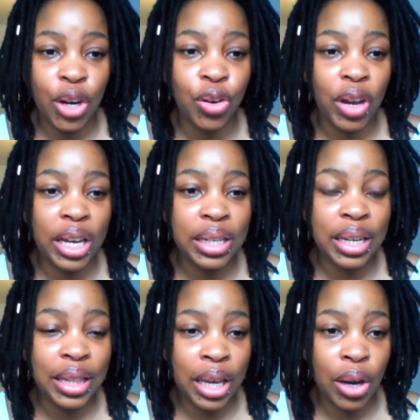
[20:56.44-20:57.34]

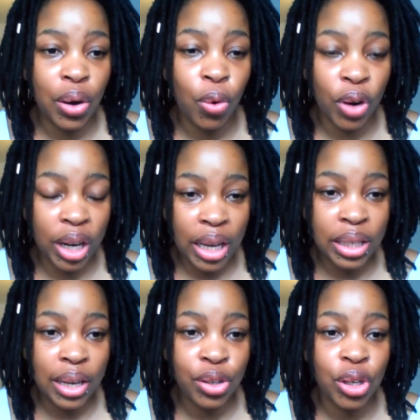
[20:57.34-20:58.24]
creating their
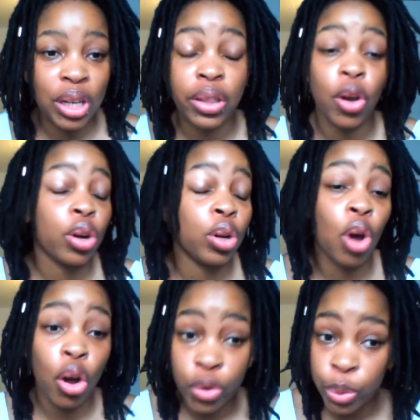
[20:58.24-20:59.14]
organization, and they got a
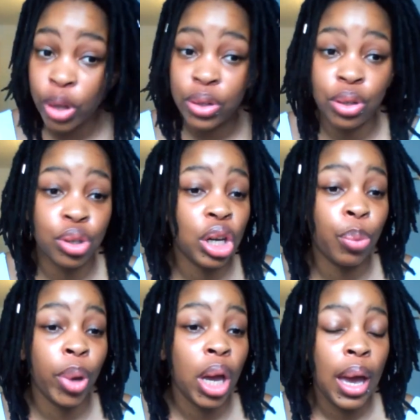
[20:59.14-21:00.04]
lot of sponsorship
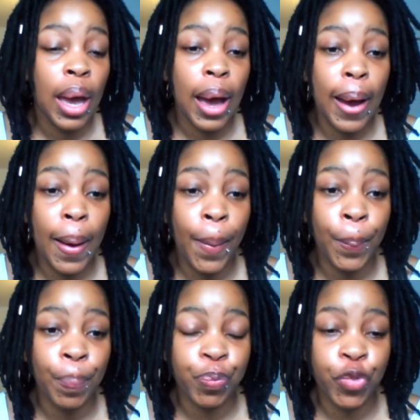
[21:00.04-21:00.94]

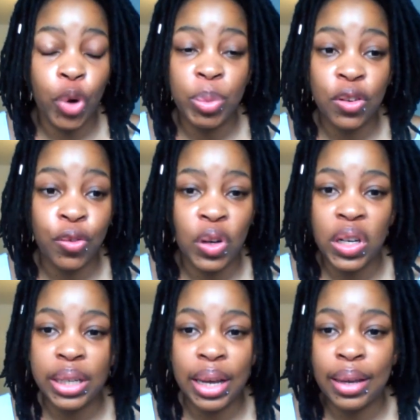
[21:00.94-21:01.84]
um, from
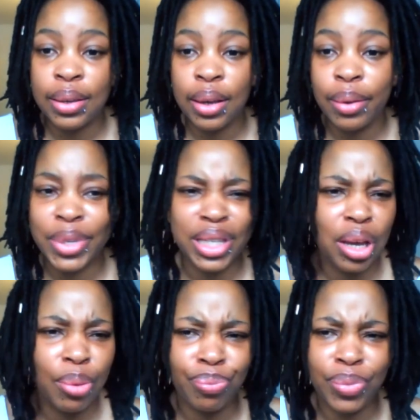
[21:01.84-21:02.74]
different like uh,
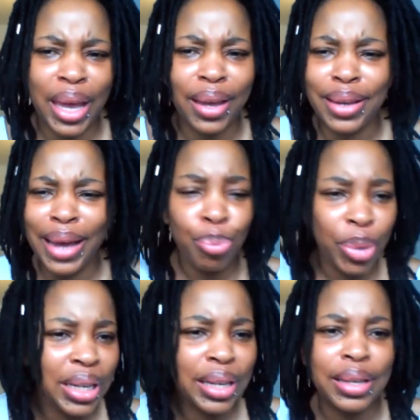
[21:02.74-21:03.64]
STEM like
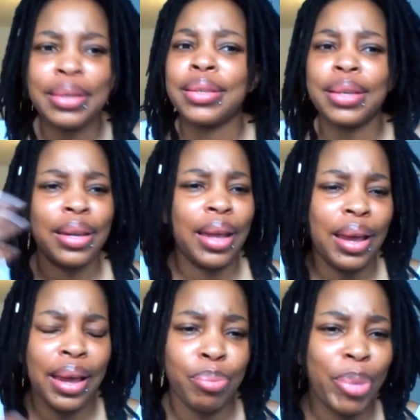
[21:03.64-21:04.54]
companies and, and